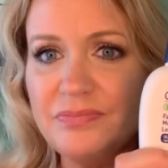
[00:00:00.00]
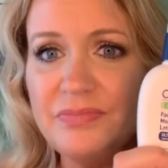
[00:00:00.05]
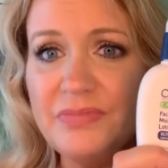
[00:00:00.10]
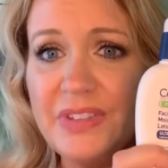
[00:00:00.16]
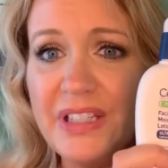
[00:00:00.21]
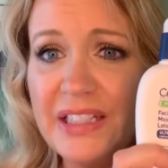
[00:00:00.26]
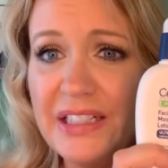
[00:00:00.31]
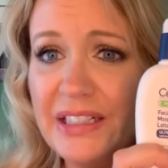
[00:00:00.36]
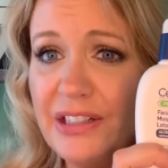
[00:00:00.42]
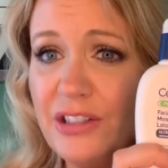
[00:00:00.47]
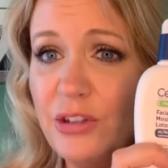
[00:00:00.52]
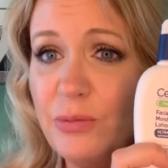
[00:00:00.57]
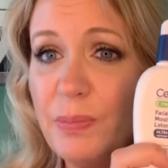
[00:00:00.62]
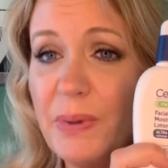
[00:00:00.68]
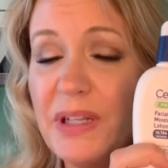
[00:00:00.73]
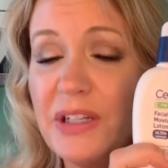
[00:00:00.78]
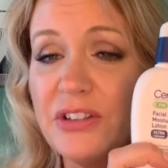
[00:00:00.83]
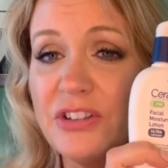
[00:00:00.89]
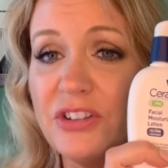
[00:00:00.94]
and it has
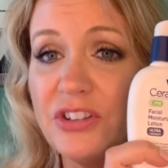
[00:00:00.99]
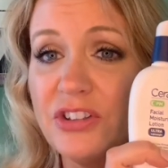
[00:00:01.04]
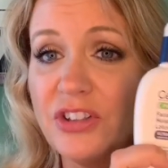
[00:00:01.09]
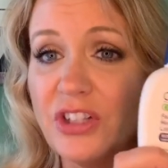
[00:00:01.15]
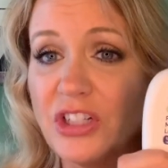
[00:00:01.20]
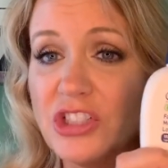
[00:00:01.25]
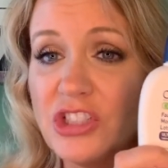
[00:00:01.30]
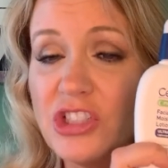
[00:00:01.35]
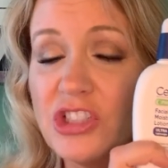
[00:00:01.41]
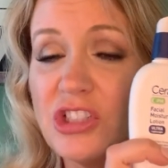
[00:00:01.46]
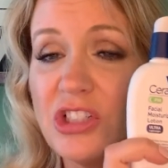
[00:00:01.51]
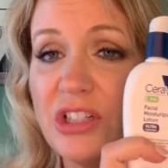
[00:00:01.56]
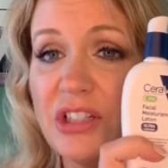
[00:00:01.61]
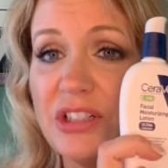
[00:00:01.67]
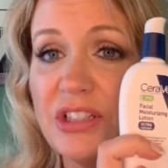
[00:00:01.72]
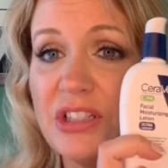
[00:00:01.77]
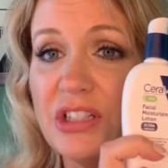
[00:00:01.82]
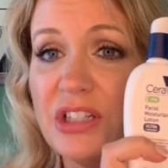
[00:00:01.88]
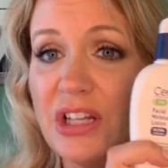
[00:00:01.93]
been such a
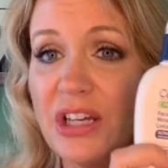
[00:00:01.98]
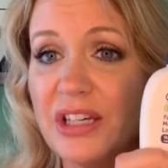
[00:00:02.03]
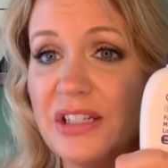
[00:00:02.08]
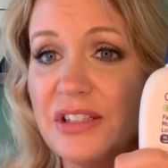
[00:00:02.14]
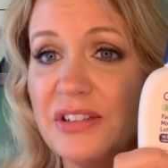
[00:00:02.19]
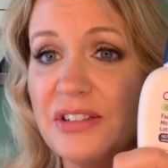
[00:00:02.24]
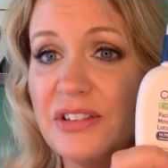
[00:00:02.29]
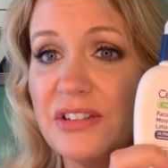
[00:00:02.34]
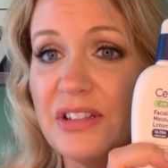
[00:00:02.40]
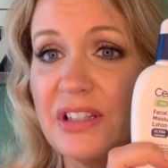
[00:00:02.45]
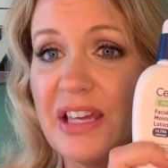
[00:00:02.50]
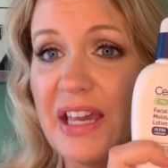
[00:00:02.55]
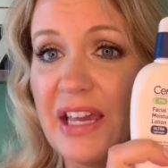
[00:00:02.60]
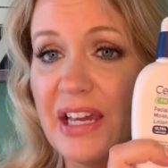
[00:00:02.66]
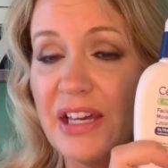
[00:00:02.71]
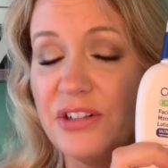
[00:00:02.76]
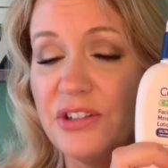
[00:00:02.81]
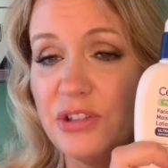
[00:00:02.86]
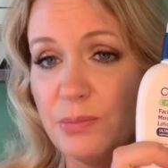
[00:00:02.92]
nice
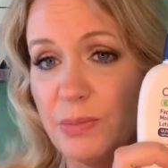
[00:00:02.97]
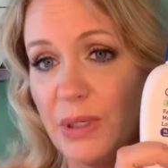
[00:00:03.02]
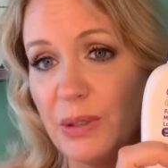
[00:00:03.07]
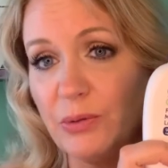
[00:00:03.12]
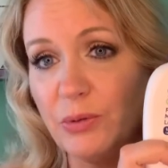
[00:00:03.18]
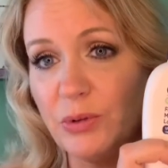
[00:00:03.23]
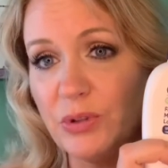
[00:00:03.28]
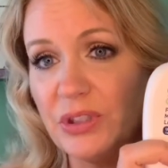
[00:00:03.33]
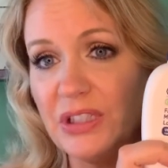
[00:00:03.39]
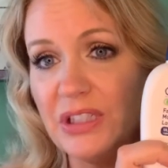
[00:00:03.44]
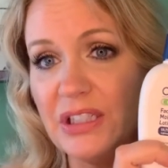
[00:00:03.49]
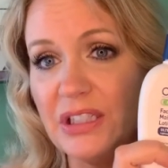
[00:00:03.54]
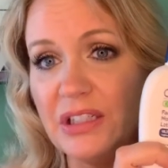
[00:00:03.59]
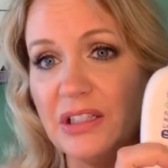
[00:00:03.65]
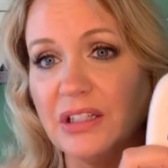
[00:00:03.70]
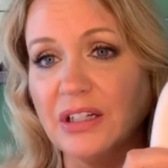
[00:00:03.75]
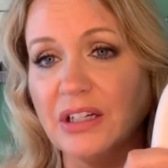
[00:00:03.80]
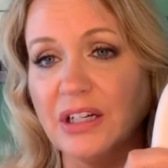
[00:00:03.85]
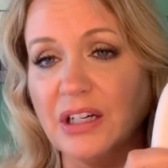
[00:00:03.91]
add to my
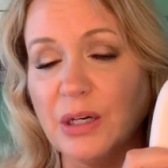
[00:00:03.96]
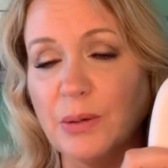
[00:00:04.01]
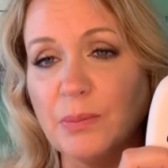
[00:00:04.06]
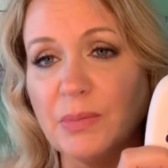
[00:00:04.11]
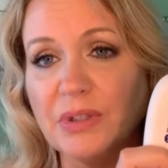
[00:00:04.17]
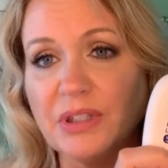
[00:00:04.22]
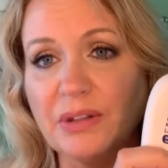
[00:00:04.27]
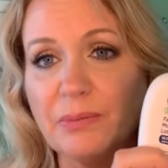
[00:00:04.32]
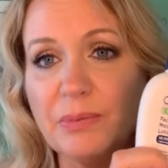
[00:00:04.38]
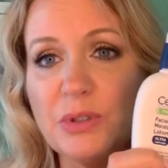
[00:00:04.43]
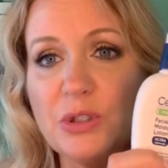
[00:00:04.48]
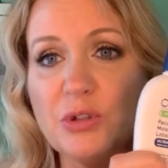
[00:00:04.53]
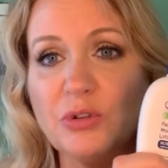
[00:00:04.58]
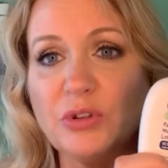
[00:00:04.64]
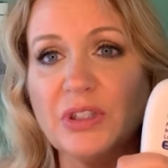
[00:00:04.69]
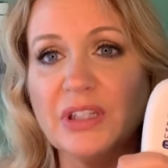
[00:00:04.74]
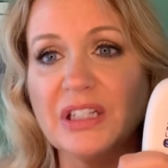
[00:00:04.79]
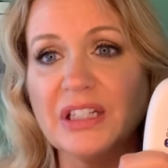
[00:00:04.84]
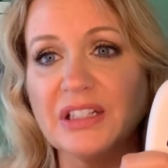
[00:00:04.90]
routine. I've been
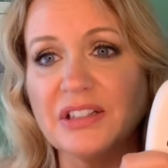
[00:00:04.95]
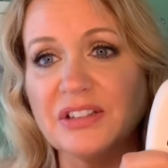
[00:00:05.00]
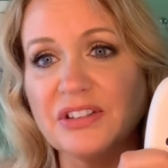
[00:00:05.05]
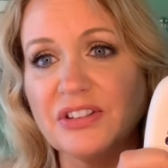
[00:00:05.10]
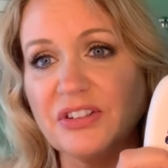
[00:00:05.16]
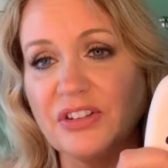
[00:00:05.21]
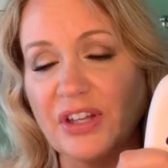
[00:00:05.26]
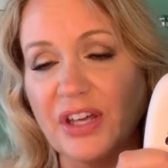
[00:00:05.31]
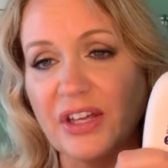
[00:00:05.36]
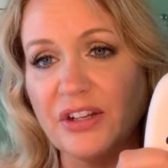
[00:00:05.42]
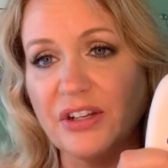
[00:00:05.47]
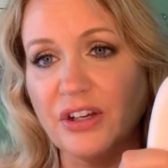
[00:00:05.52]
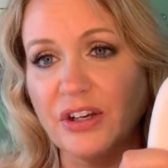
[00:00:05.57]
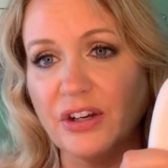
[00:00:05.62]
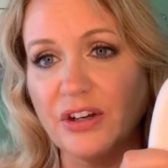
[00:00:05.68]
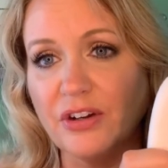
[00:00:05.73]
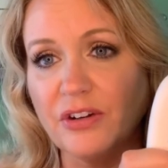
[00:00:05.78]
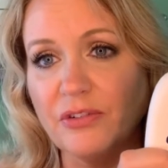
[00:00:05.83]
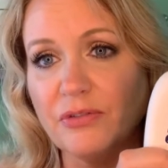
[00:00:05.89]
using it instead
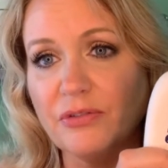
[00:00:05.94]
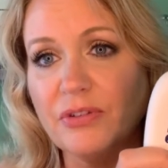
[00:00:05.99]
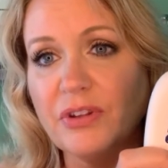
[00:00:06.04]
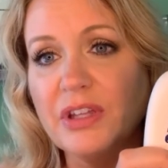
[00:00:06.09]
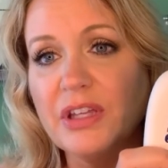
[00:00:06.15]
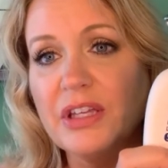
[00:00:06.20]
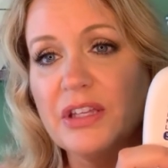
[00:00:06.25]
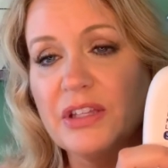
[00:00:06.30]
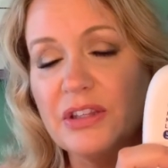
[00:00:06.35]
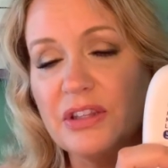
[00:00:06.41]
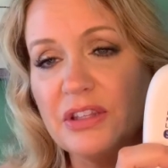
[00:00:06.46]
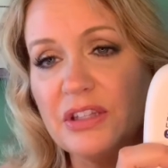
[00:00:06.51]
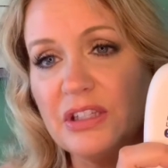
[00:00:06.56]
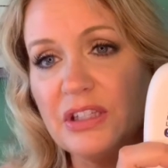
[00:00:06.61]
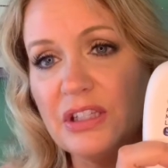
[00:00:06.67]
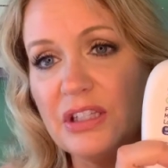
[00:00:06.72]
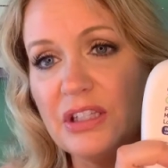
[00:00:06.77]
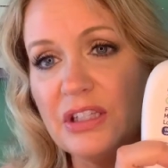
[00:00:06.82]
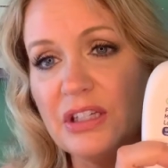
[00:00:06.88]
of
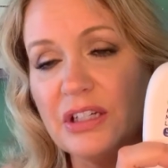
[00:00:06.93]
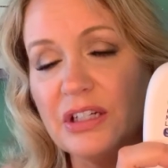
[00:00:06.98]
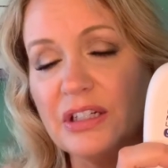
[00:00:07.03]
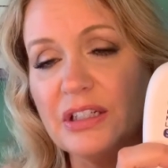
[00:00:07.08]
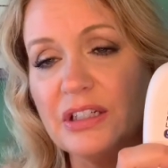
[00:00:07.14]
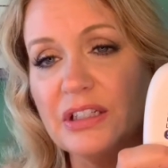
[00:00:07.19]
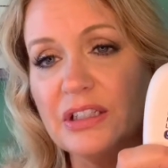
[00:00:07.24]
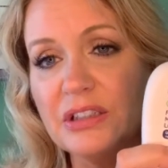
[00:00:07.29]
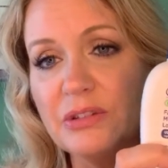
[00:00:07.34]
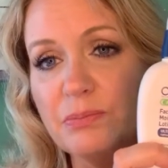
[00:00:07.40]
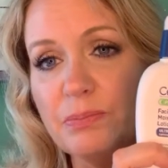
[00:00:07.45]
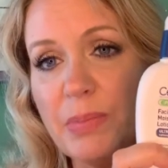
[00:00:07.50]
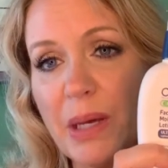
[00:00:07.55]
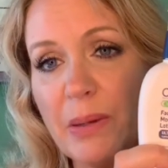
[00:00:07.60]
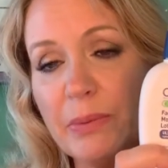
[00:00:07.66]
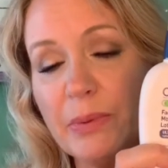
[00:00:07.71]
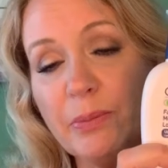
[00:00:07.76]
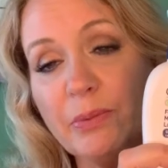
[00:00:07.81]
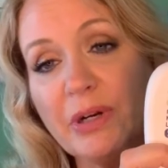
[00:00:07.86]
the
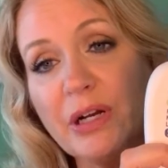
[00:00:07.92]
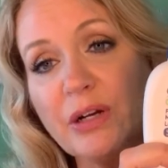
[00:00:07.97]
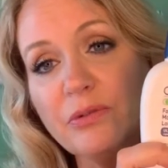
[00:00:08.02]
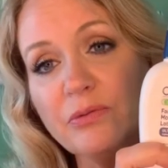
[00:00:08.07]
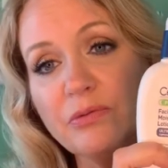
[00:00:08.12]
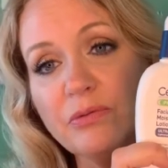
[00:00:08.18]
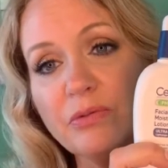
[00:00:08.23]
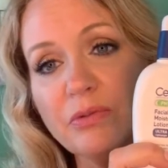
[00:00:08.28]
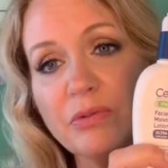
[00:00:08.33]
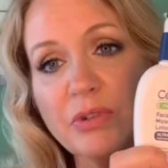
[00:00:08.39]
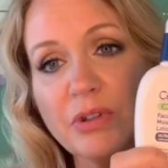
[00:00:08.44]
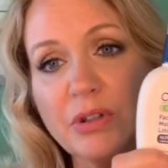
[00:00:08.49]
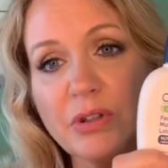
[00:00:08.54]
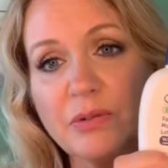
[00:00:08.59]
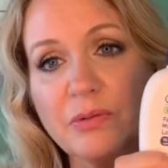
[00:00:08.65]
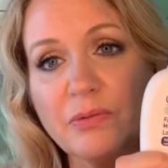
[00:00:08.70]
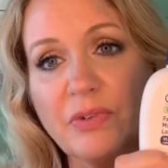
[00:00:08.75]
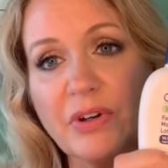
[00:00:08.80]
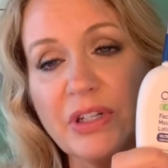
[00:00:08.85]
Bobbi Brown
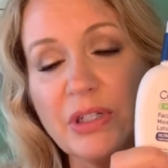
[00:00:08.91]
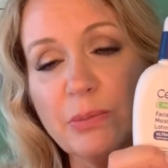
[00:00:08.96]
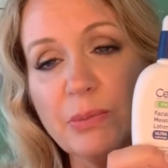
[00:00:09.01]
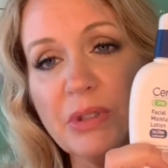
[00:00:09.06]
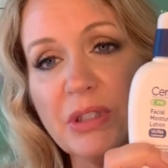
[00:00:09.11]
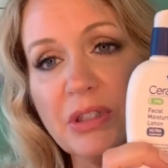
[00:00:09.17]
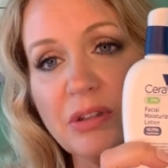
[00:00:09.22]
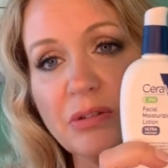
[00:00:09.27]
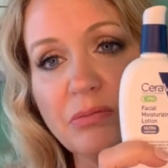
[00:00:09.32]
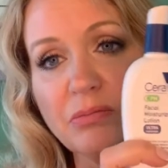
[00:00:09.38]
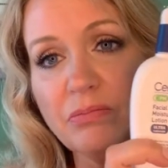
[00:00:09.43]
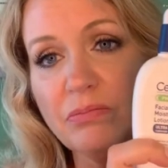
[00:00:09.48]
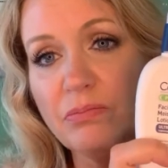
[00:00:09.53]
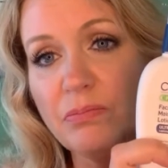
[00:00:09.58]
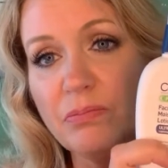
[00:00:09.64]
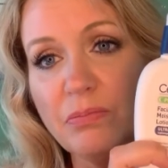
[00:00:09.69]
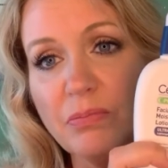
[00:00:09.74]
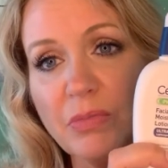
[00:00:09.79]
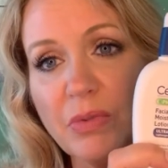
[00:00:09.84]
vitamin
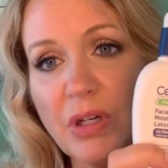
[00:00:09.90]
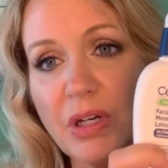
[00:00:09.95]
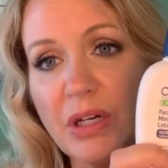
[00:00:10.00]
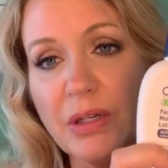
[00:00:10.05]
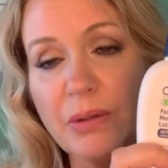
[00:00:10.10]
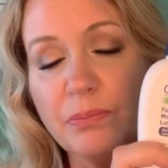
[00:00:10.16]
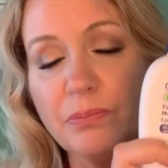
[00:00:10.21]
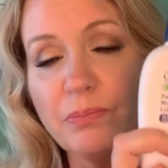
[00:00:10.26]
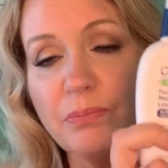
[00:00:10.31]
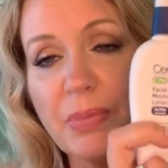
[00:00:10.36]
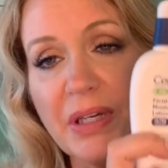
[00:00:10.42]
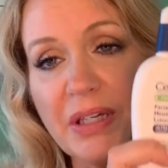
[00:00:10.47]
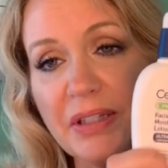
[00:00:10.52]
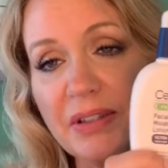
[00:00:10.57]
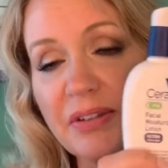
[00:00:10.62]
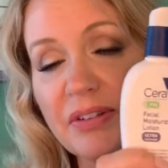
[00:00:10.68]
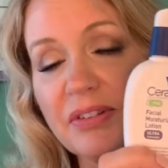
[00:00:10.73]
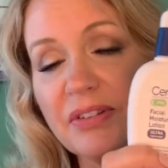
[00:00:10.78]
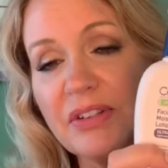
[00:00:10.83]

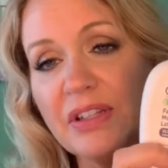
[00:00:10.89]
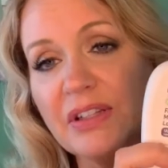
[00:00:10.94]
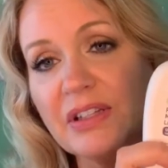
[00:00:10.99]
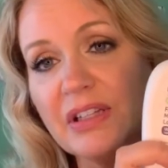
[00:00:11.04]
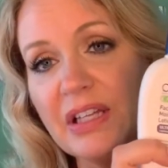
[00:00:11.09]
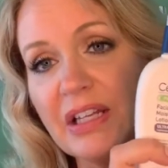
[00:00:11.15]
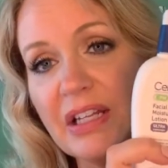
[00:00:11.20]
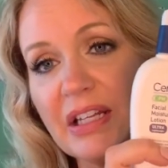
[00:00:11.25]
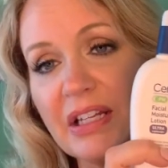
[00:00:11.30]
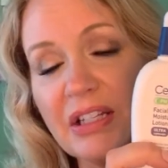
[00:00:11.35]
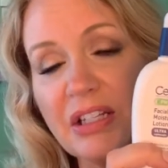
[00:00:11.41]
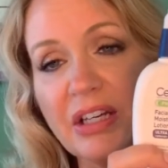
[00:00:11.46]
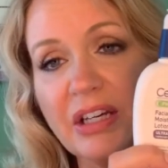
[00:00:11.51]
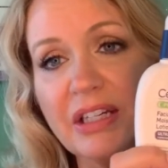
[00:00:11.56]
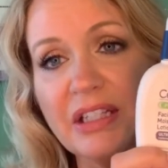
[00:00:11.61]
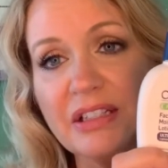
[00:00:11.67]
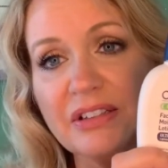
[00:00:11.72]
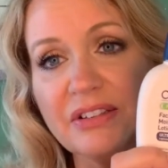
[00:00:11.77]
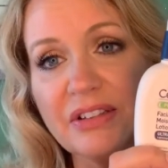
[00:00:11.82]
base, and then at
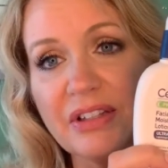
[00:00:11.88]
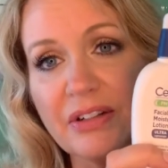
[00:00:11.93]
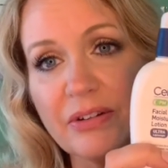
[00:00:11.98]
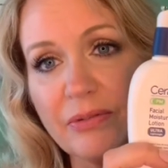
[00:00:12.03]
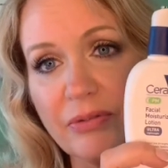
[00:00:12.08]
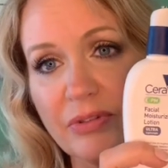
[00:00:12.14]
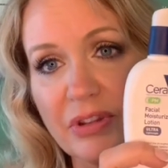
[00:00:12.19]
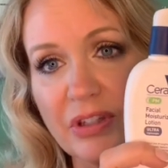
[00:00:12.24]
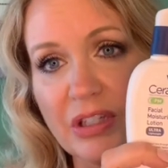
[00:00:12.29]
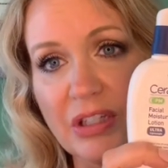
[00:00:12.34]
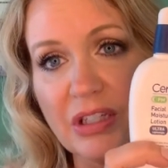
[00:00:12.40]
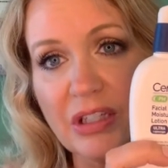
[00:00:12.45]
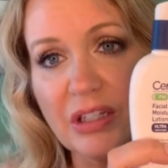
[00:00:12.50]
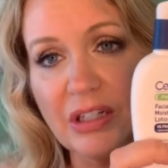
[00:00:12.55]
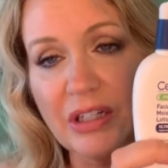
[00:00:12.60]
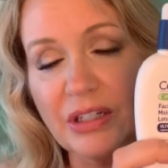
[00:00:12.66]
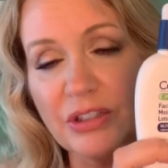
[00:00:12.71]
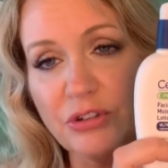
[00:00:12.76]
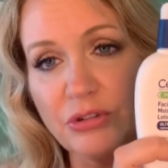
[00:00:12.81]
night instead of the
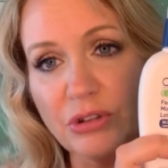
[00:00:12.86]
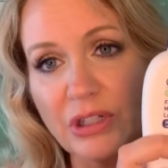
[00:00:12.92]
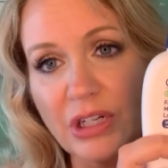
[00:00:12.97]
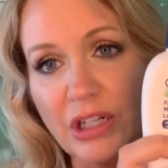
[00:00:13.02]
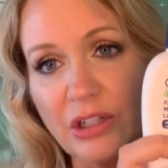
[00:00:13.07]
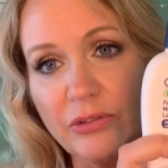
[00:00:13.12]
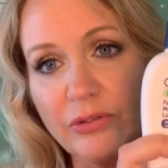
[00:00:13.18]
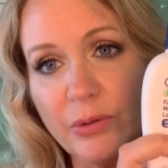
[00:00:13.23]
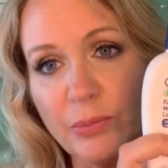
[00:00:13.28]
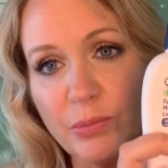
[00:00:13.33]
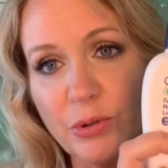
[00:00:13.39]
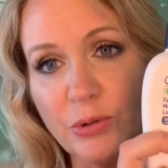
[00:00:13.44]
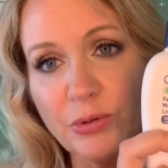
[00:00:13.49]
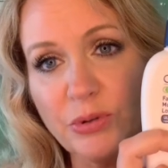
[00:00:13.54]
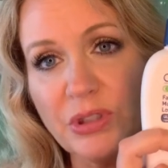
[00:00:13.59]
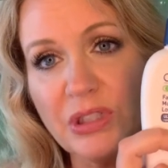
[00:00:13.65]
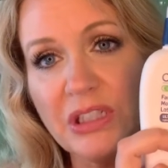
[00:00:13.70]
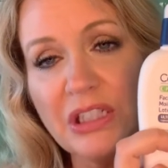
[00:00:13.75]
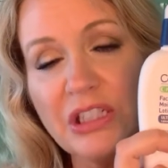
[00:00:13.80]
Drunk Elephant
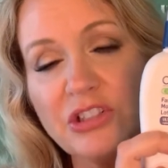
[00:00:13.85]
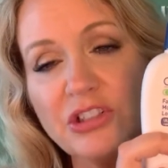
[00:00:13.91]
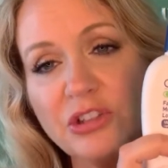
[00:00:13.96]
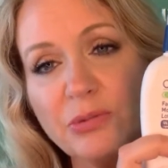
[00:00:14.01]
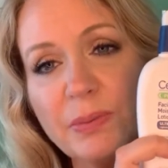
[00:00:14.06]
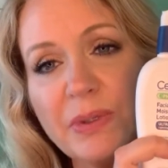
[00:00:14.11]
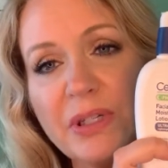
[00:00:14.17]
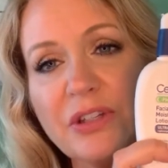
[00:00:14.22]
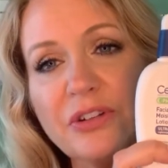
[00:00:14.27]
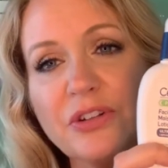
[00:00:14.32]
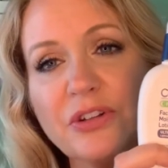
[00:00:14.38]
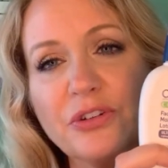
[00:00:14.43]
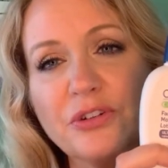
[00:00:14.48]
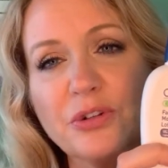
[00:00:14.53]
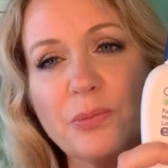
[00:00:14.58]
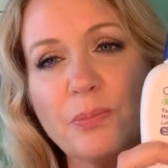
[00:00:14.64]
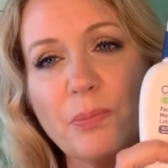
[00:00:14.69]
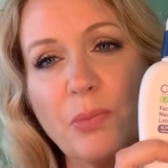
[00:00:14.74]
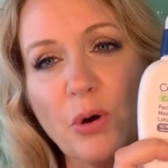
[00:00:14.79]
Protini, just because those
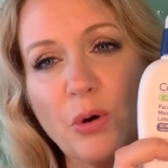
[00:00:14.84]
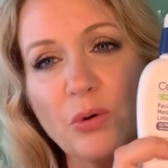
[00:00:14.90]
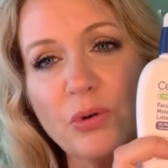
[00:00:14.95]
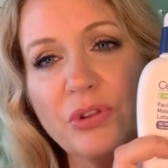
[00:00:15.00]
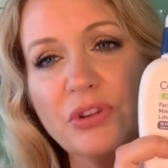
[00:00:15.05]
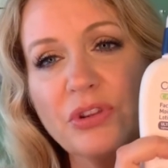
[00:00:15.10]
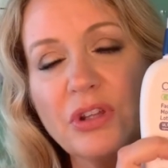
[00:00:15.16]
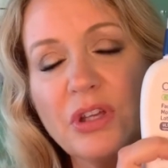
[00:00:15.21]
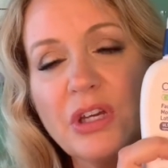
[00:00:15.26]
are both